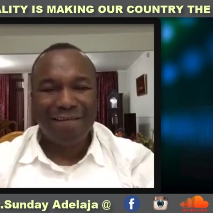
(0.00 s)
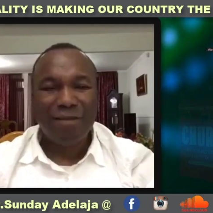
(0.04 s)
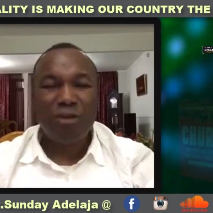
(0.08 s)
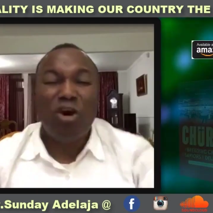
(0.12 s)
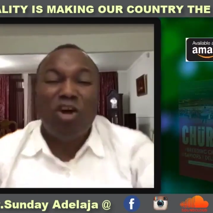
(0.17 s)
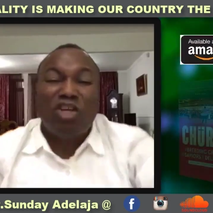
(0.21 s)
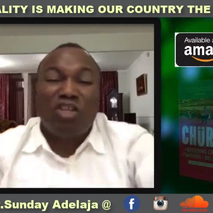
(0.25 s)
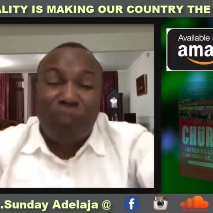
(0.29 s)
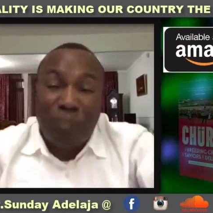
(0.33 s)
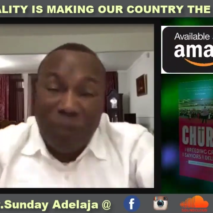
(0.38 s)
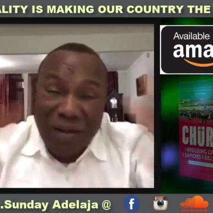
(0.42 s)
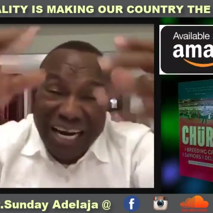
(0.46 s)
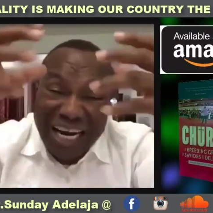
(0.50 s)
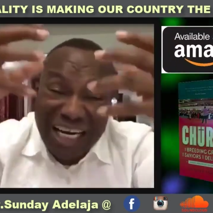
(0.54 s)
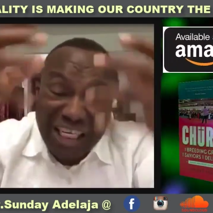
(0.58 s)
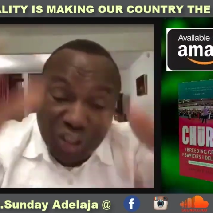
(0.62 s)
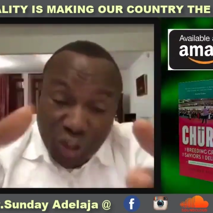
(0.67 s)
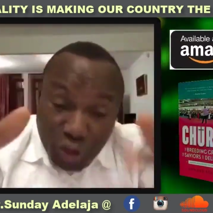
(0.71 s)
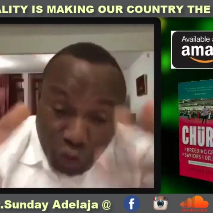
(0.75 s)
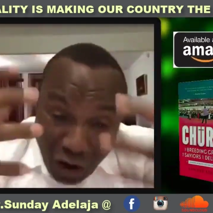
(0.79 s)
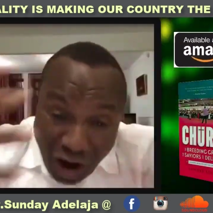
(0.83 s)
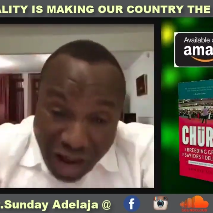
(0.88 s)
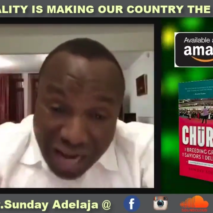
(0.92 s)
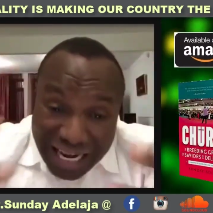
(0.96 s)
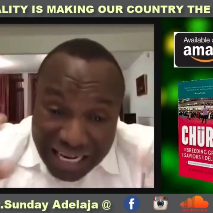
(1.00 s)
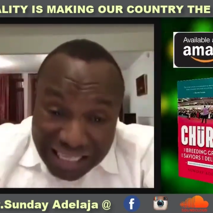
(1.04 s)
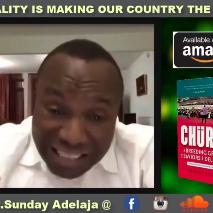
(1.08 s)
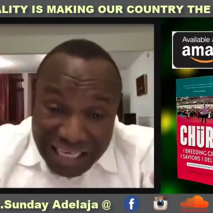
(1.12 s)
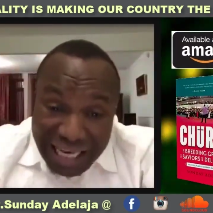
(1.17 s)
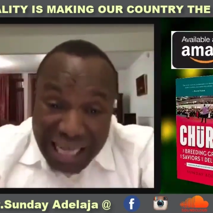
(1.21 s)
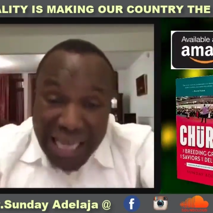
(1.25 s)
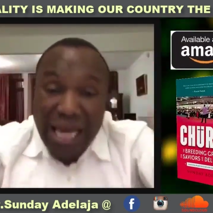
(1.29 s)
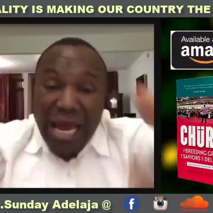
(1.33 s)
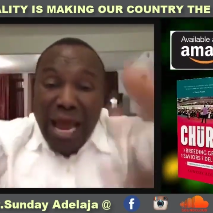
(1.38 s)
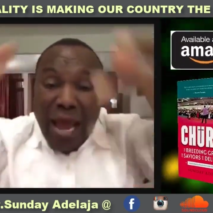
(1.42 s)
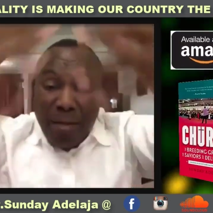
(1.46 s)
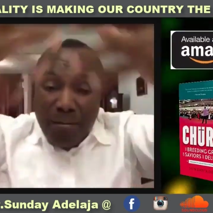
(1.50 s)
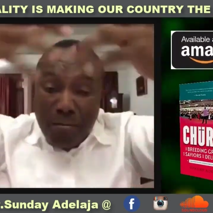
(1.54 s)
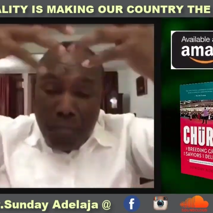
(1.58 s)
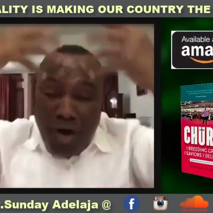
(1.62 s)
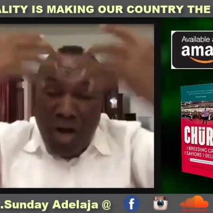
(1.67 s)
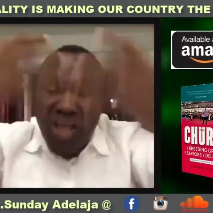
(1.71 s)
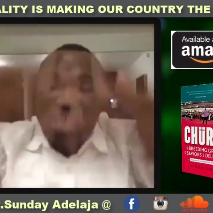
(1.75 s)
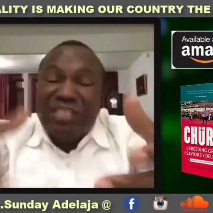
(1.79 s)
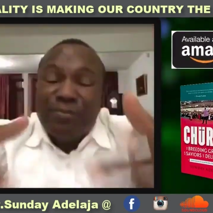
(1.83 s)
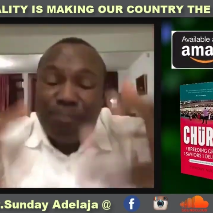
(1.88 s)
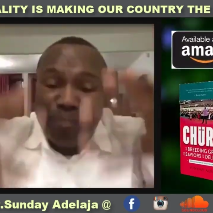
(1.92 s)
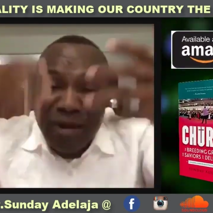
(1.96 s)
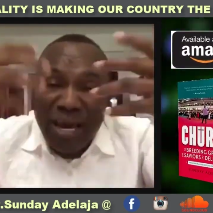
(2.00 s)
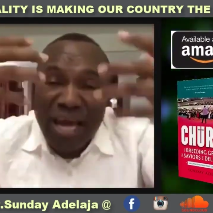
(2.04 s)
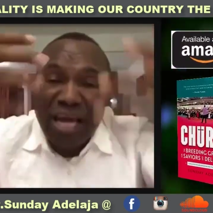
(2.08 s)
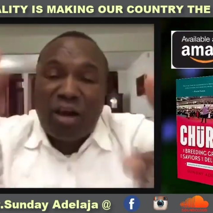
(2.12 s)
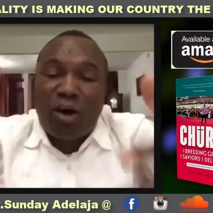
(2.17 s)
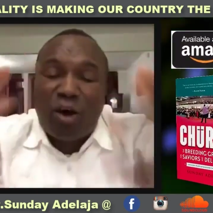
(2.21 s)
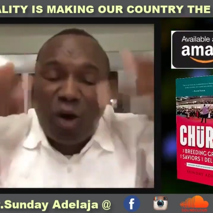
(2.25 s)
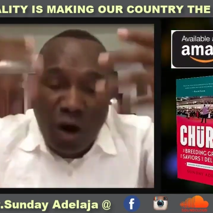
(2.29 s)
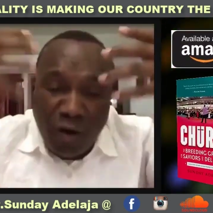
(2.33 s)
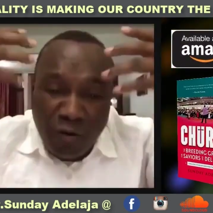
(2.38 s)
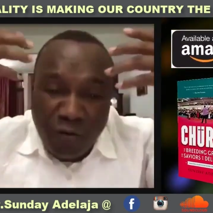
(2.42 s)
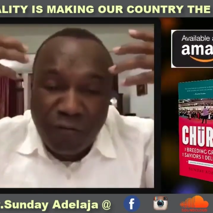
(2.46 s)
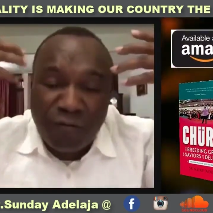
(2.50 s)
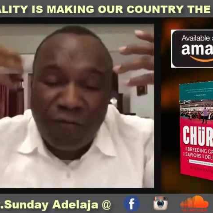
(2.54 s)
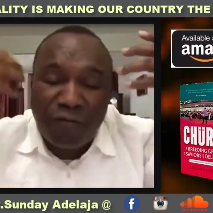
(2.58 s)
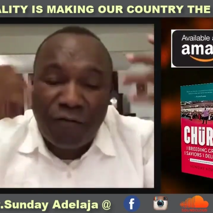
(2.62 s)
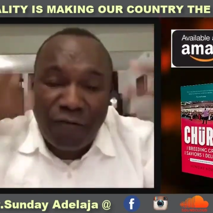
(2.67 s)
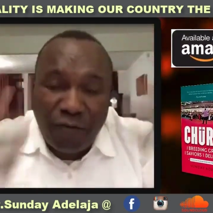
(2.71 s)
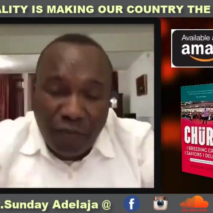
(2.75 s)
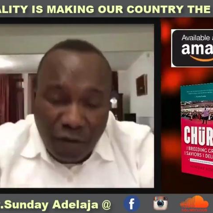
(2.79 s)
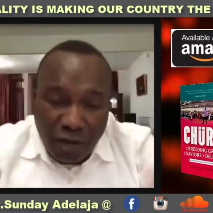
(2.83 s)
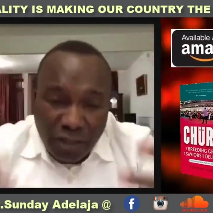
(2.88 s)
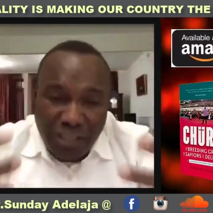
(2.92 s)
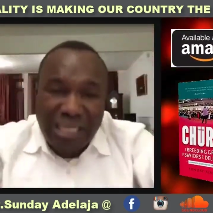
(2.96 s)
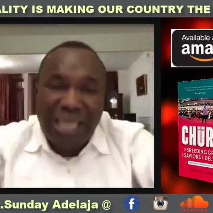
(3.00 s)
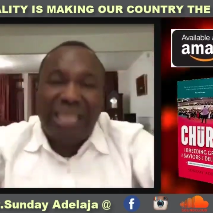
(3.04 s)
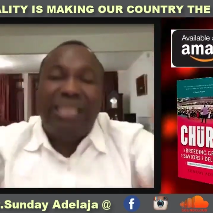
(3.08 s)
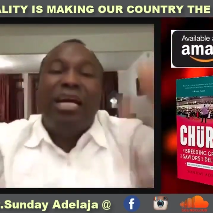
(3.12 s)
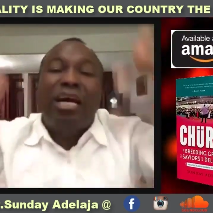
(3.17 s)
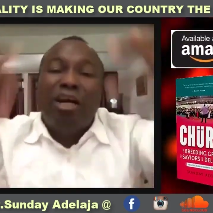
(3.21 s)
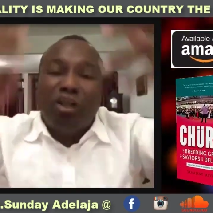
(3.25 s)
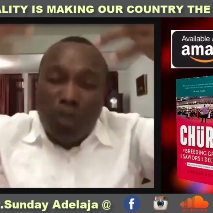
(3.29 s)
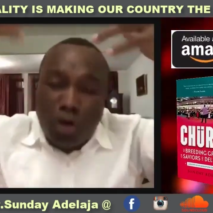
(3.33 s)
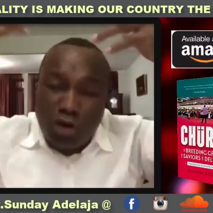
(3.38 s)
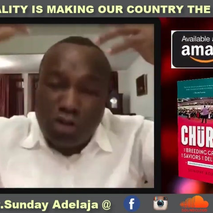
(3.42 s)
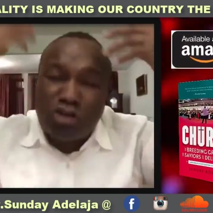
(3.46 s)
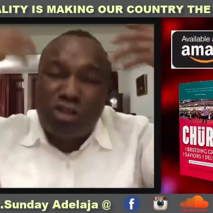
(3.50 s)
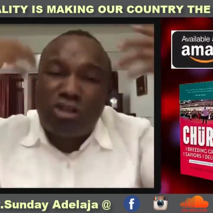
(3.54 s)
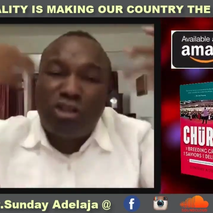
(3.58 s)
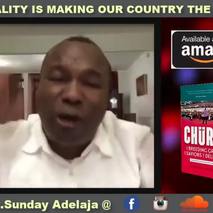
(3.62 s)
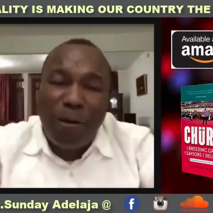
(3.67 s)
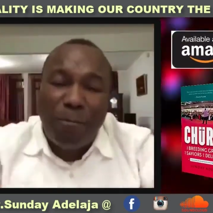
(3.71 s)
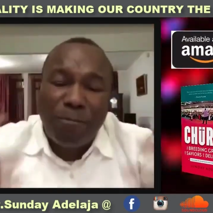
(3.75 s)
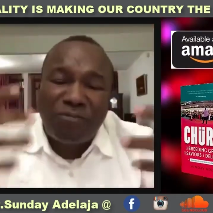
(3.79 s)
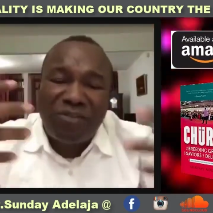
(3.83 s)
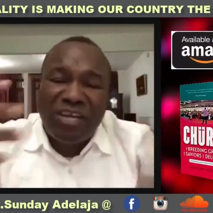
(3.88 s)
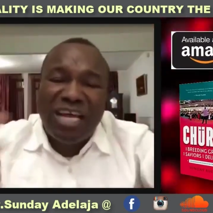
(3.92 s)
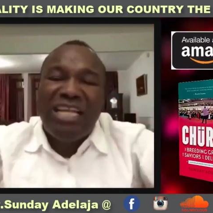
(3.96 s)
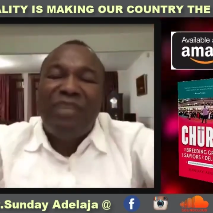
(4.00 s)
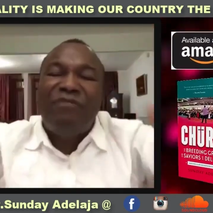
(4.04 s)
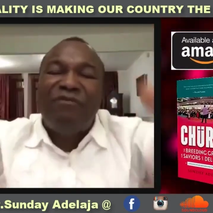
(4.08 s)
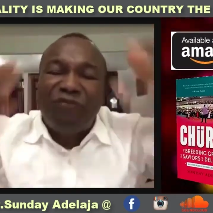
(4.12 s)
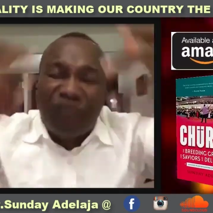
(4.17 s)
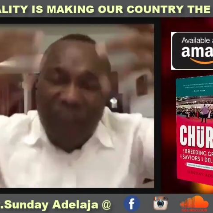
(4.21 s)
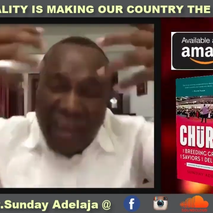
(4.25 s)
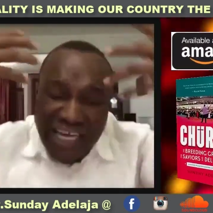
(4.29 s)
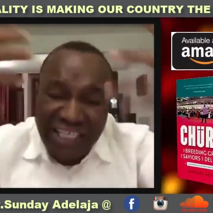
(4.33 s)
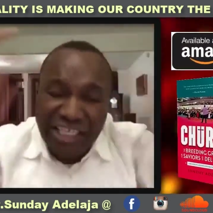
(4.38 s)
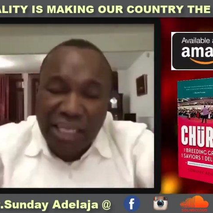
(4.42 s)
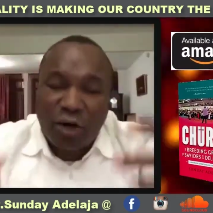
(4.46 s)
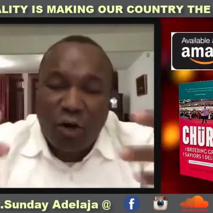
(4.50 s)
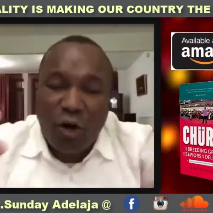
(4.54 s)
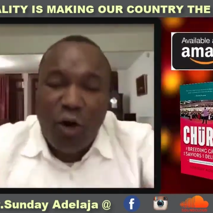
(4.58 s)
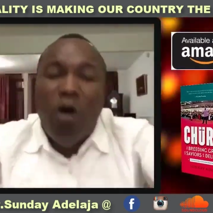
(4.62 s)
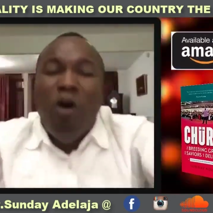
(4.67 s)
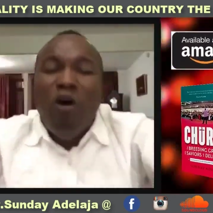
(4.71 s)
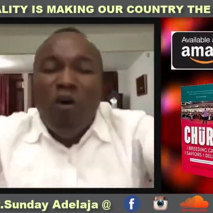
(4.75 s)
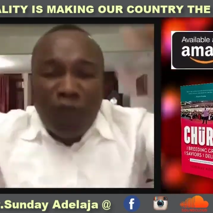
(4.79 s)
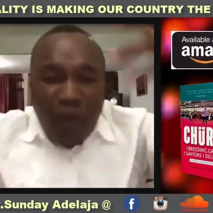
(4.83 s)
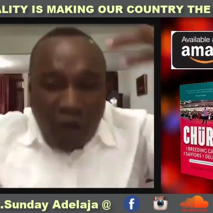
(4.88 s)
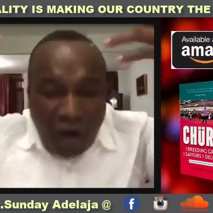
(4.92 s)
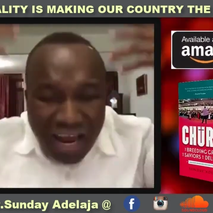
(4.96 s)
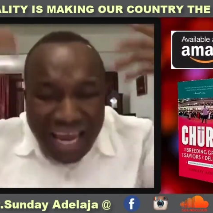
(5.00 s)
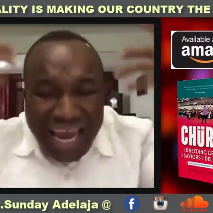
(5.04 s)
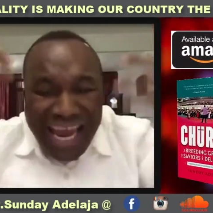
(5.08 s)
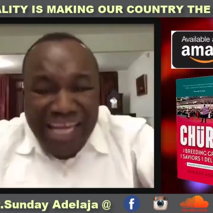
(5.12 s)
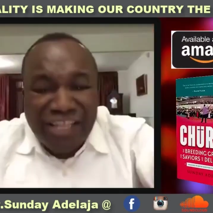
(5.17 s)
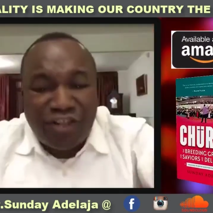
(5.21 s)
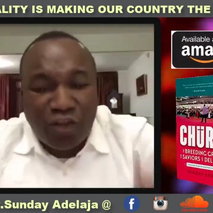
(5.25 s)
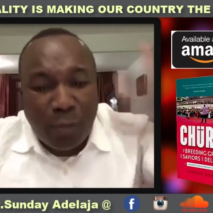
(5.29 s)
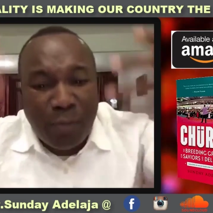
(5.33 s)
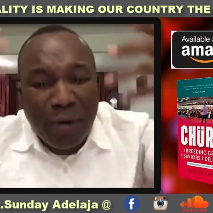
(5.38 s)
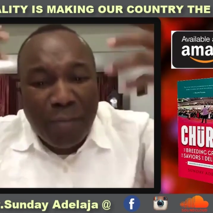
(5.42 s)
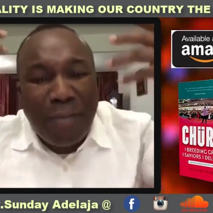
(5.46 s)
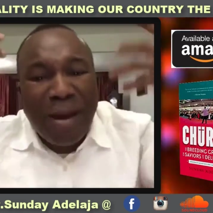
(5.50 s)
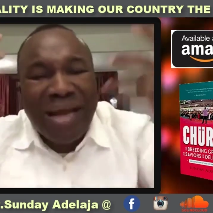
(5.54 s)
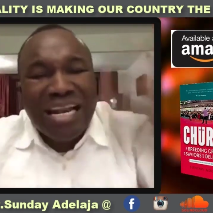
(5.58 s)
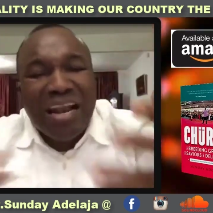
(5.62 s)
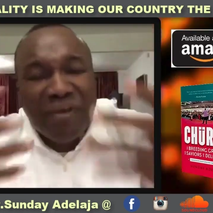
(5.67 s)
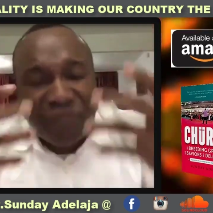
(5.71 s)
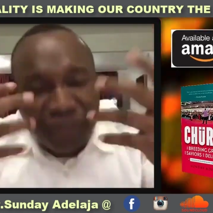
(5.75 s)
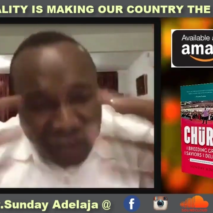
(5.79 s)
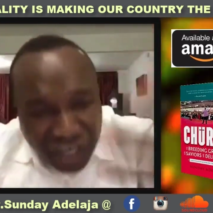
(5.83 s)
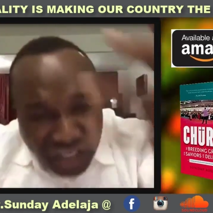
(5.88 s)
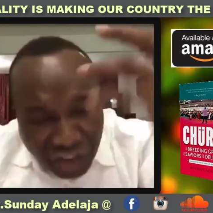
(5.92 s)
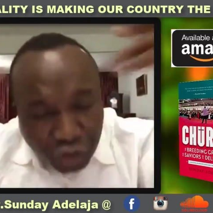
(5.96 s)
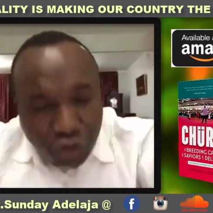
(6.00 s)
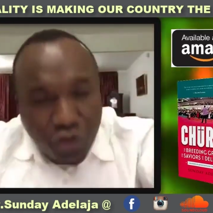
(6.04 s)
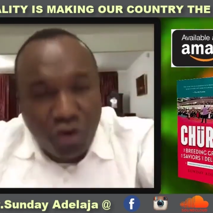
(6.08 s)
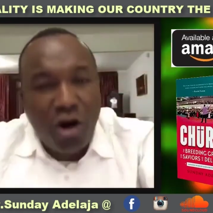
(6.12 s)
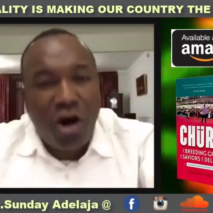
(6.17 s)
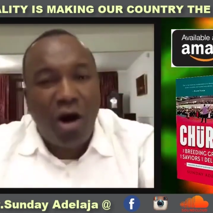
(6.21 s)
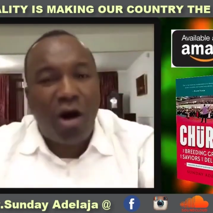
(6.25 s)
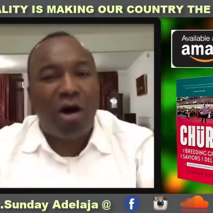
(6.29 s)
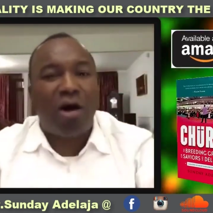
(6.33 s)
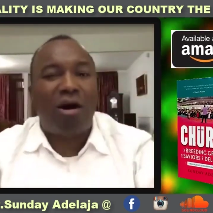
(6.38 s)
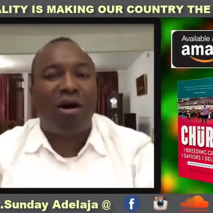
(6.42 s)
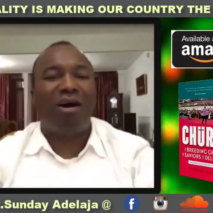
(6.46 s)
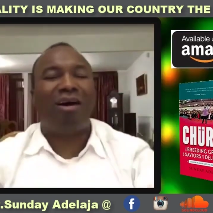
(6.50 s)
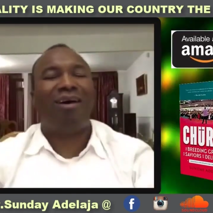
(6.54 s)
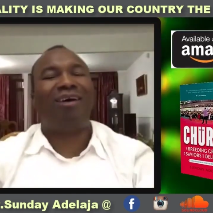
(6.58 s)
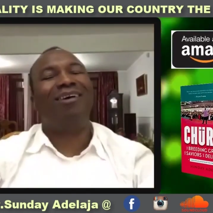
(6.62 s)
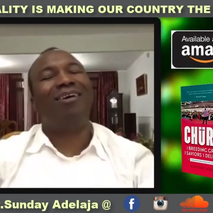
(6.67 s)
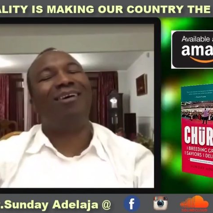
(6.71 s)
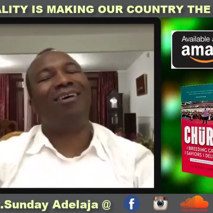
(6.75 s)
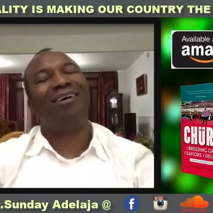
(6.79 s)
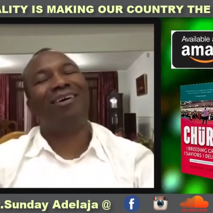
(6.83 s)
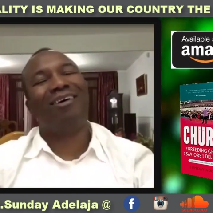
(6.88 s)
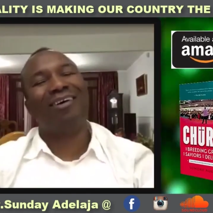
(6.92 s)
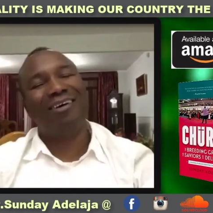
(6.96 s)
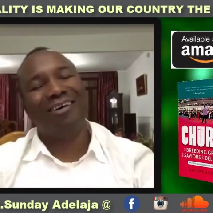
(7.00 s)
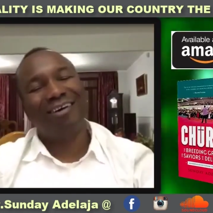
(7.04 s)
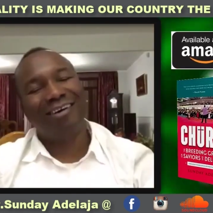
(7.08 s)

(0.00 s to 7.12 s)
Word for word: Your spirituality must be converted to something physical for it to be beneficial.